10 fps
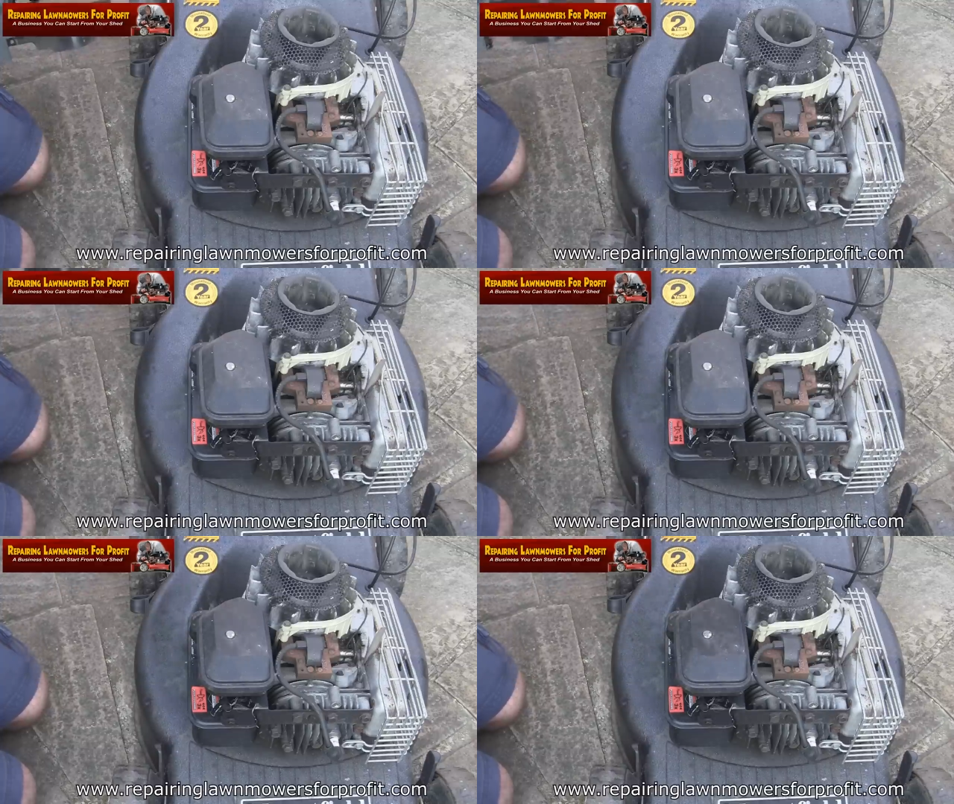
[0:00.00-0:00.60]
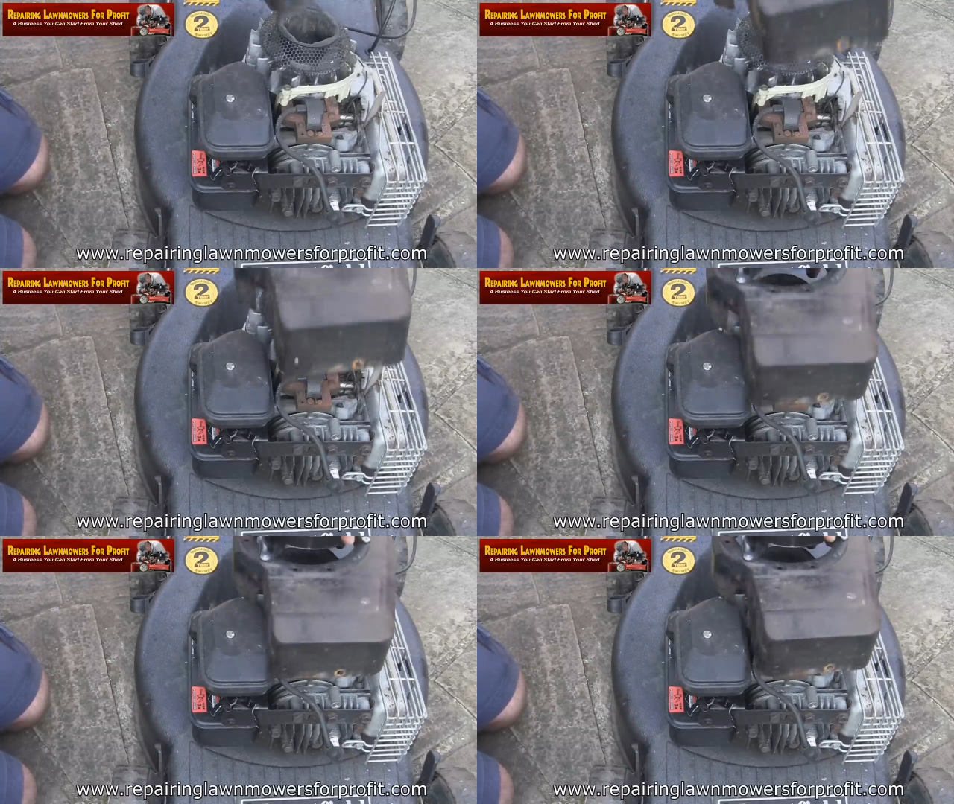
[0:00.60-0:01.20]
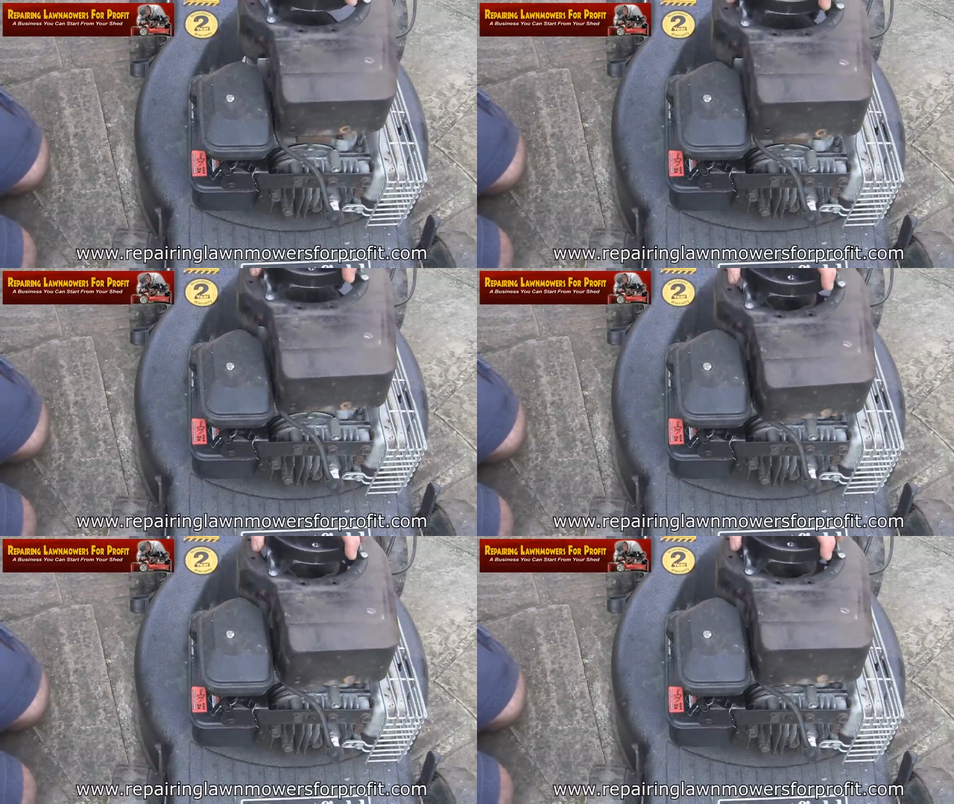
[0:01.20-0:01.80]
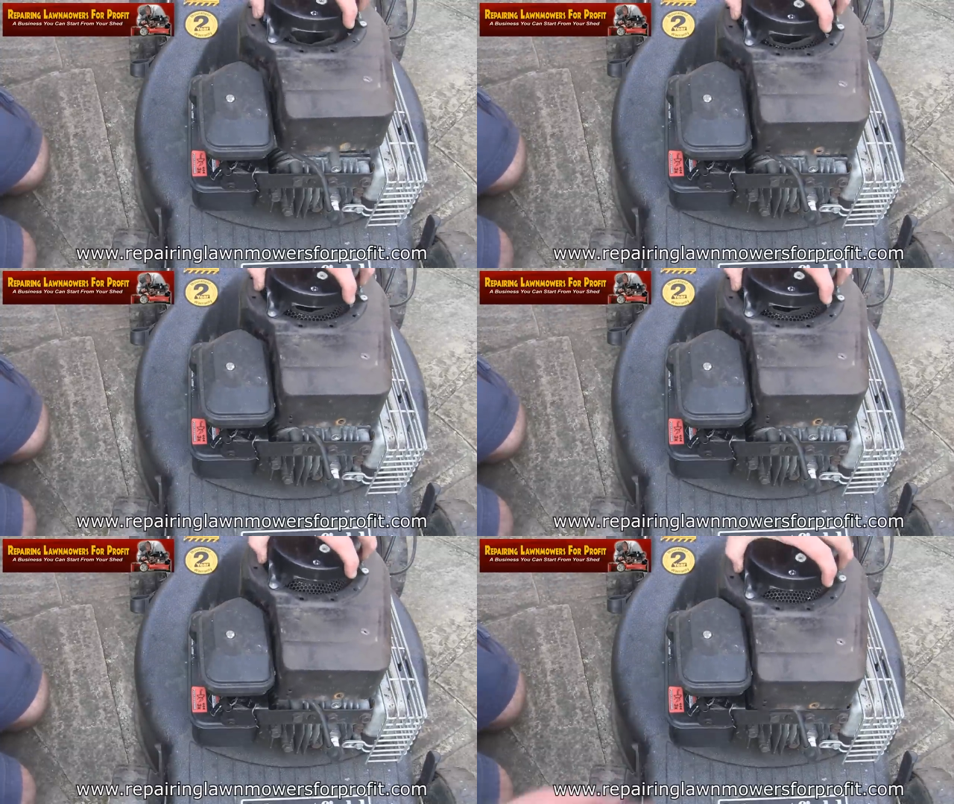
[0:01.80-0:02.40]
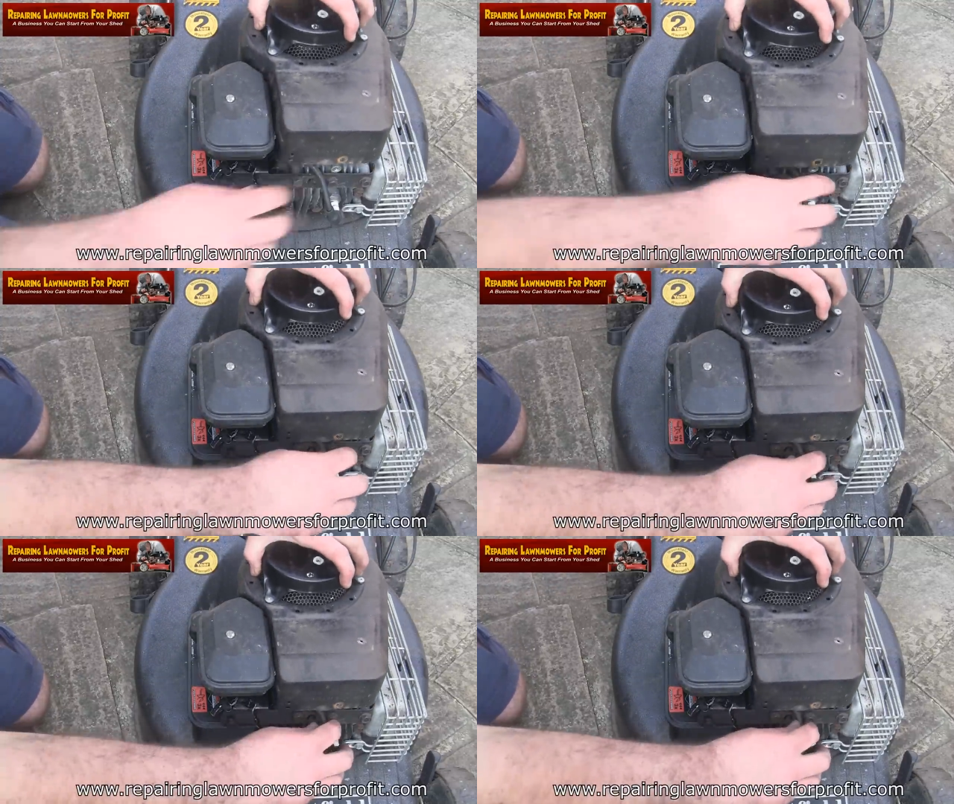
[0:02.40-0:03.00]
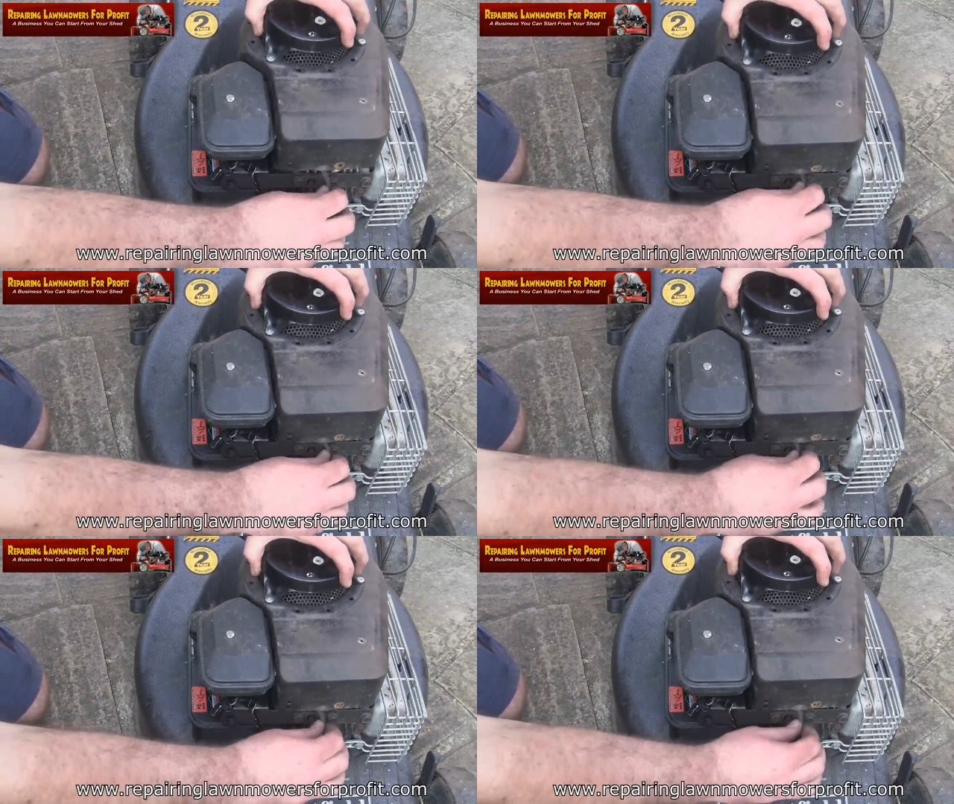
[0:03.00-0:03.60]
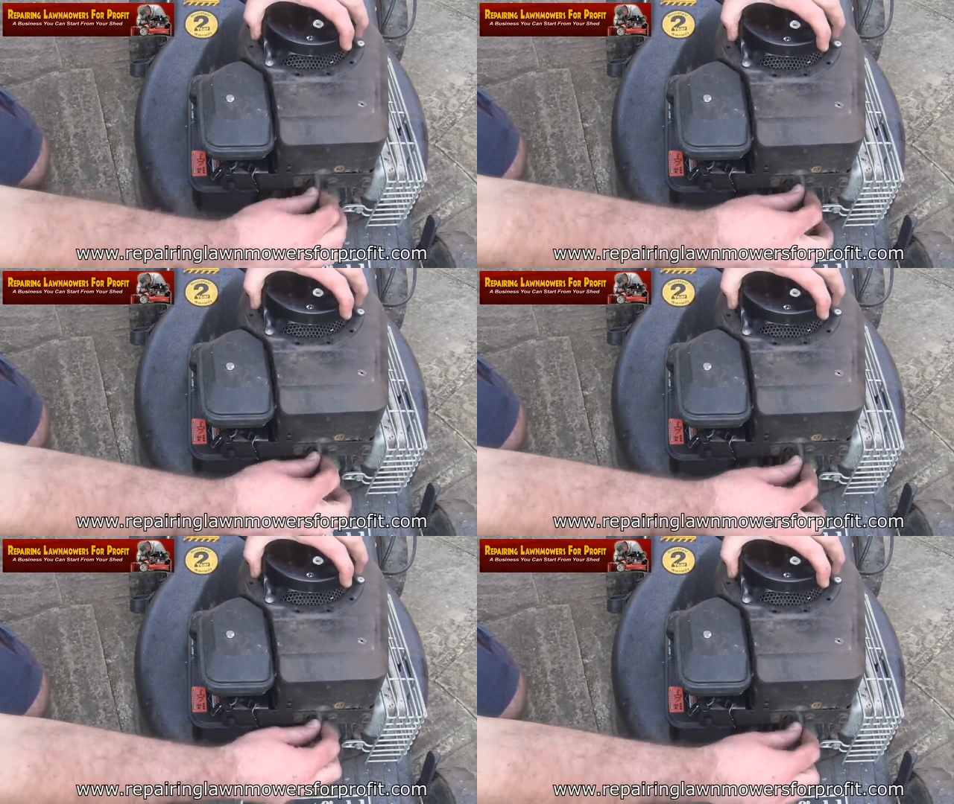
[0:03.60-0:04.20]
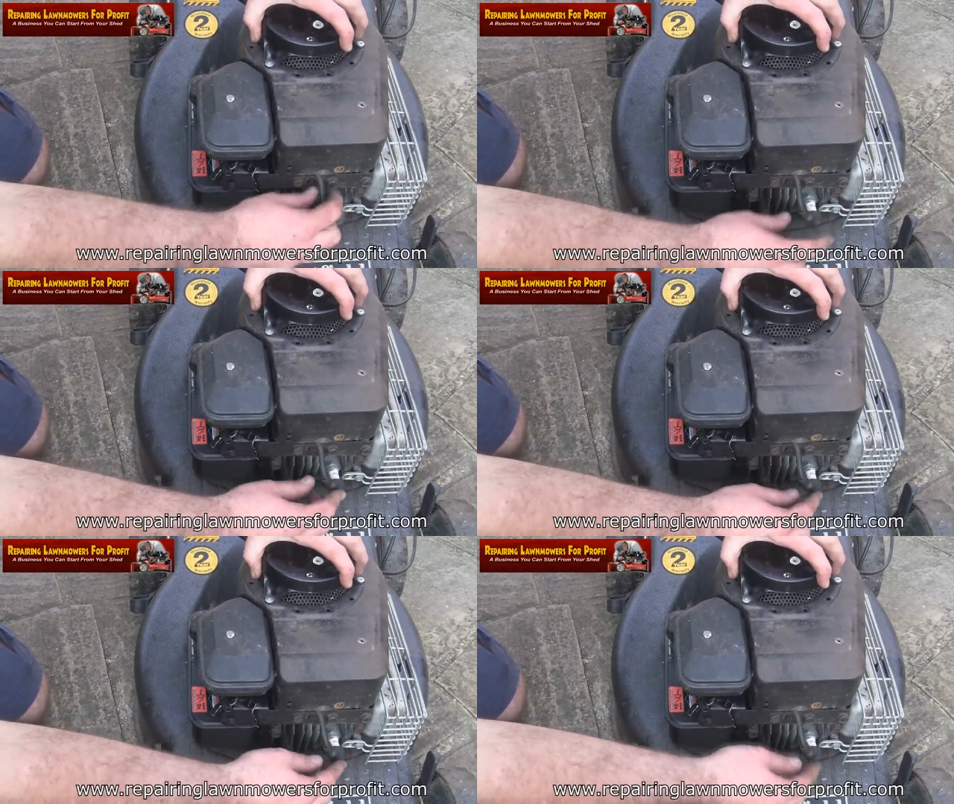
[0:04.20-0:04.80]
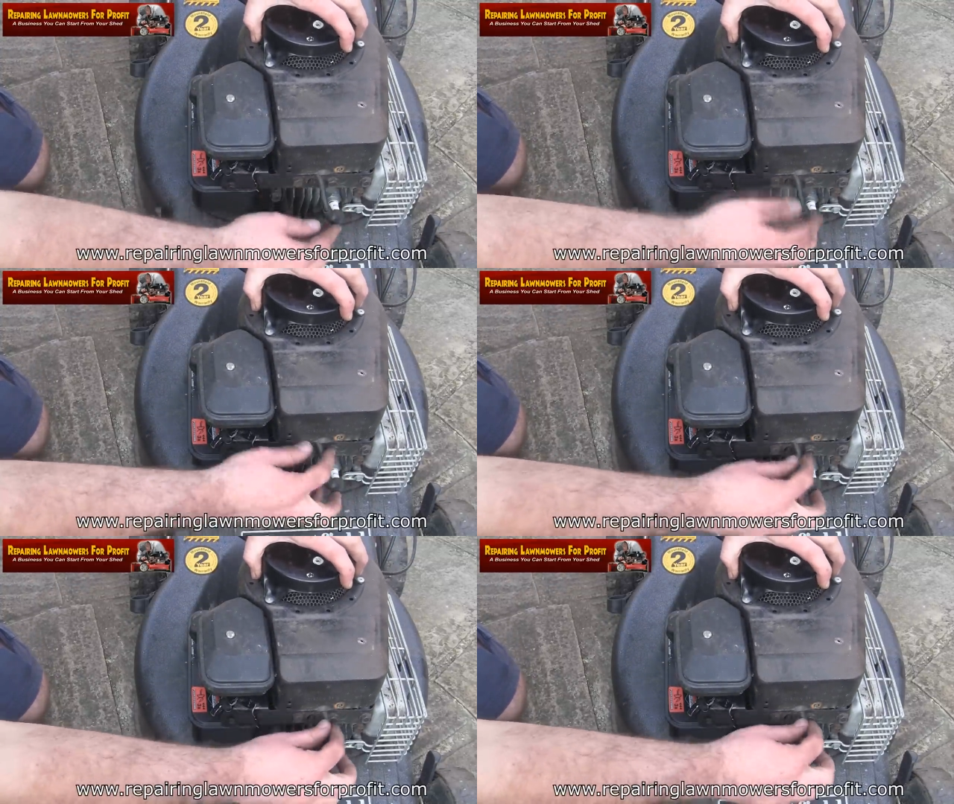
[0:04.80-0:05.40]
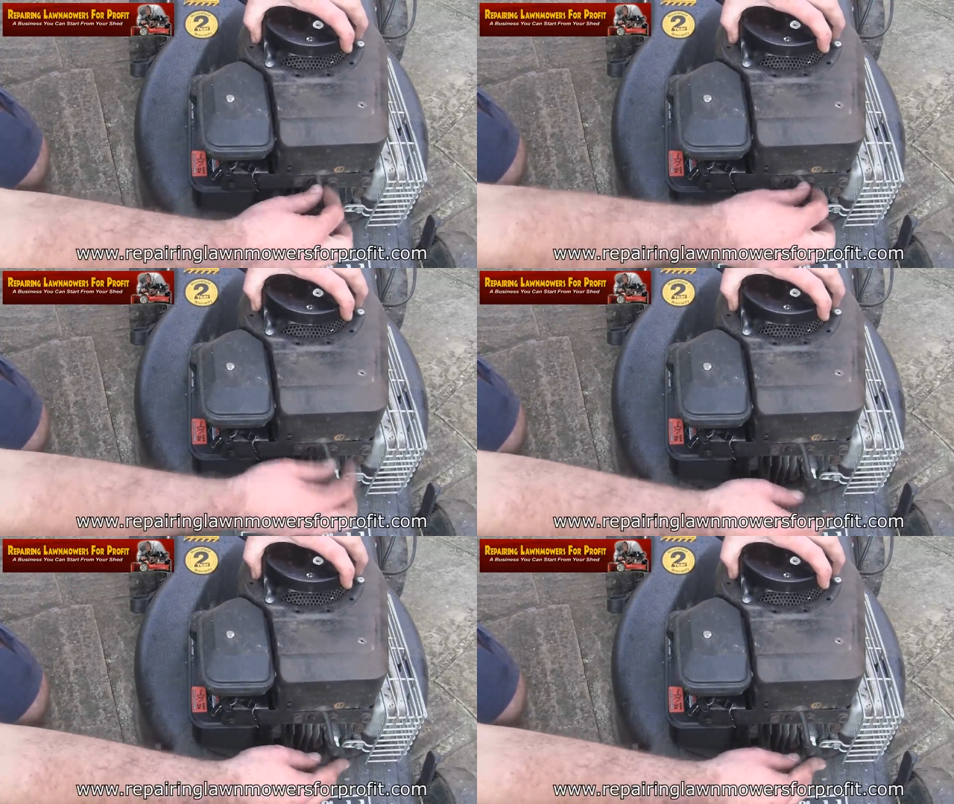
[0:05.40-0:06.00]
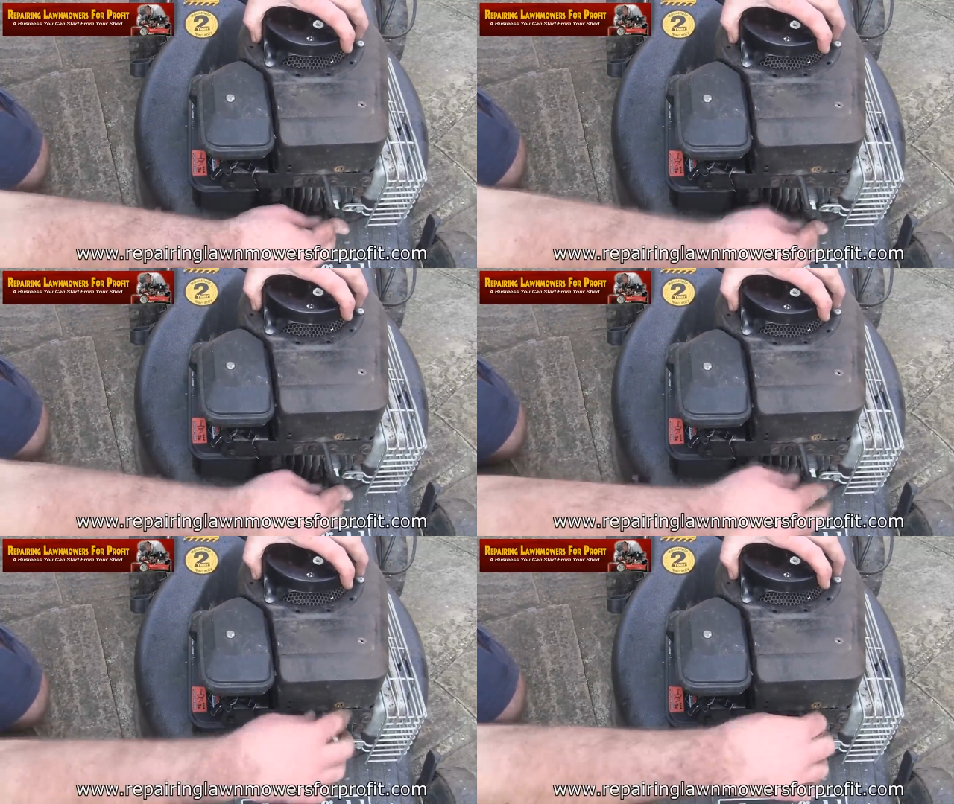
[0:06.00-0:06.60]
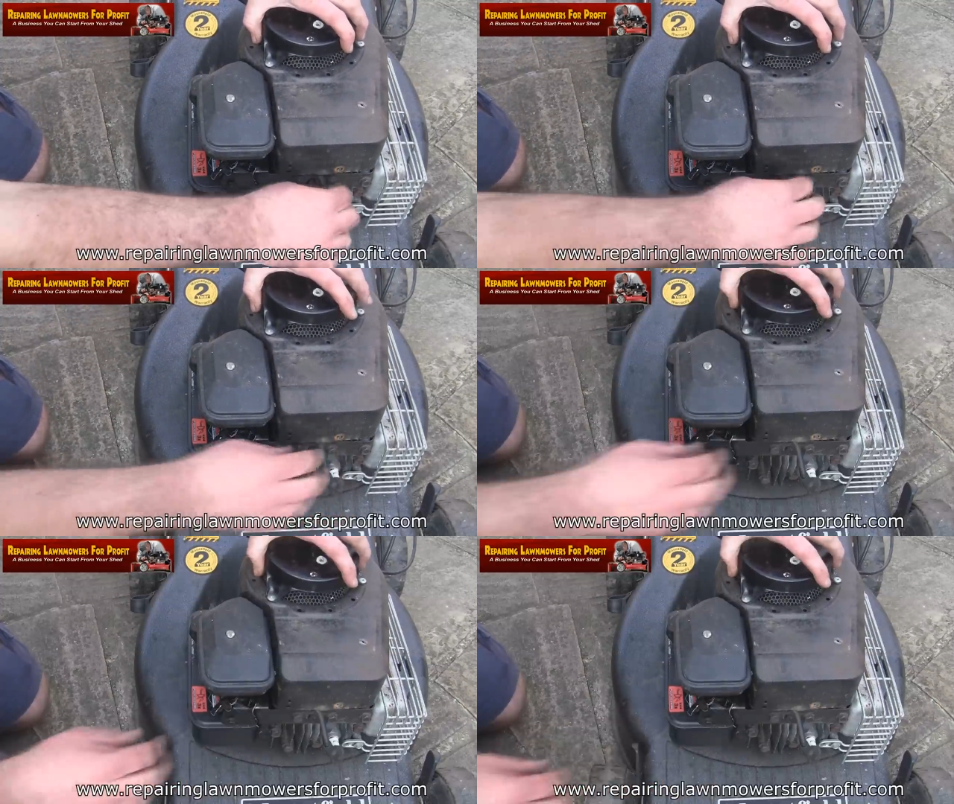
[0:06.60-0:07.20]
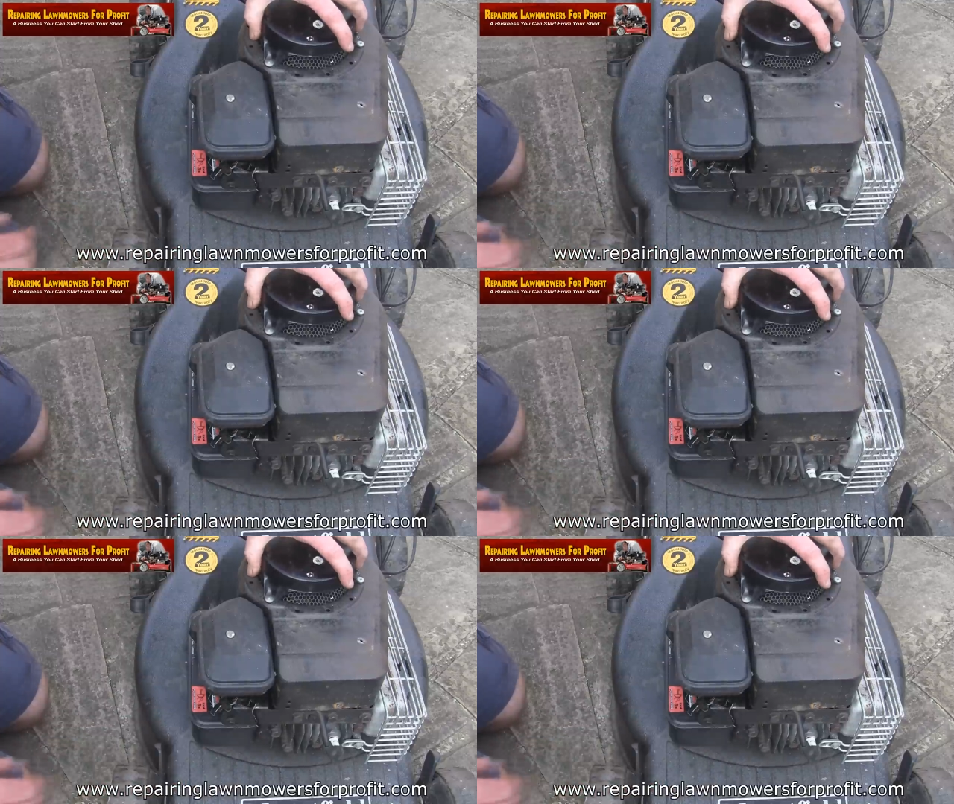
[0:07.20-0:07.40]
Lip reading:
[unreadable: no face in view]